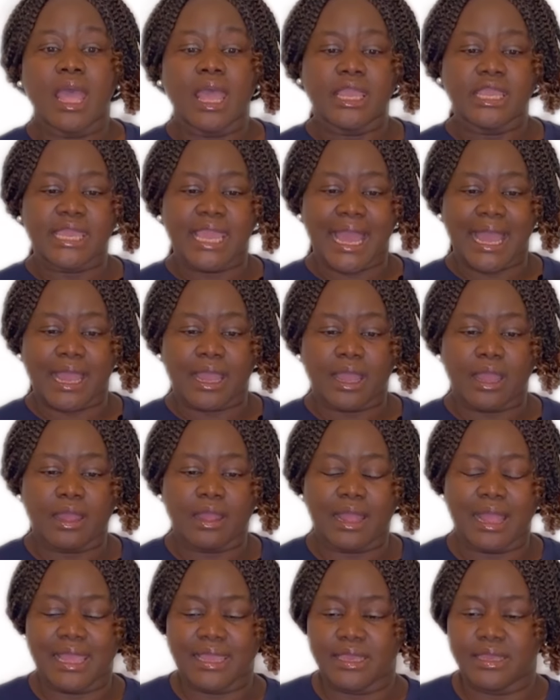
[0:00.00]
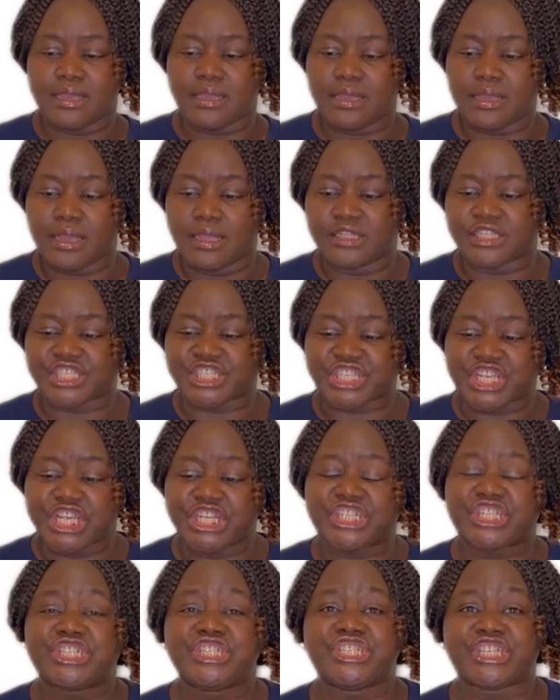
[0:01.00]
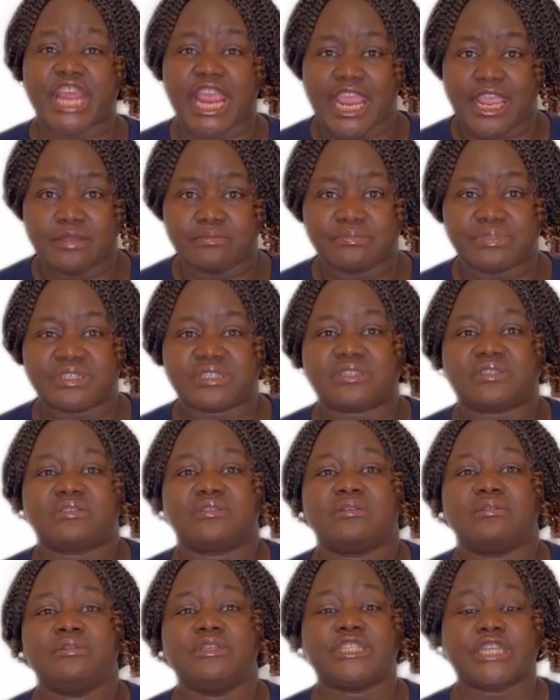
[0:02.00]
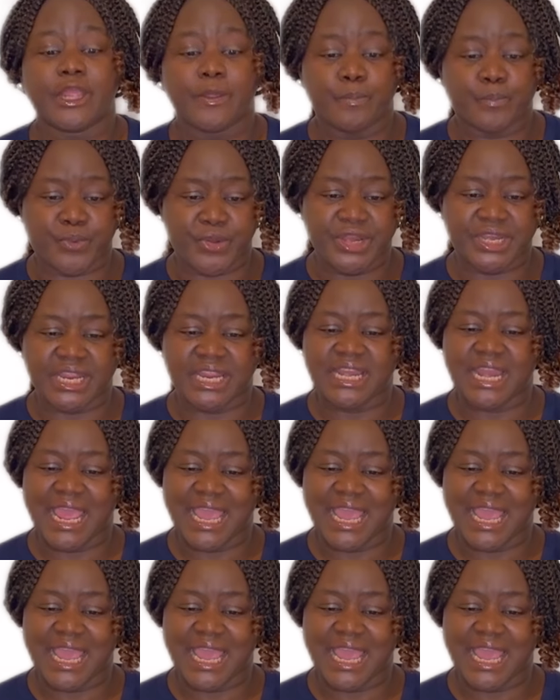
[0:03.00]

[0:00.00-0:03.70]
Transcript: Yeah, teach James deep breathing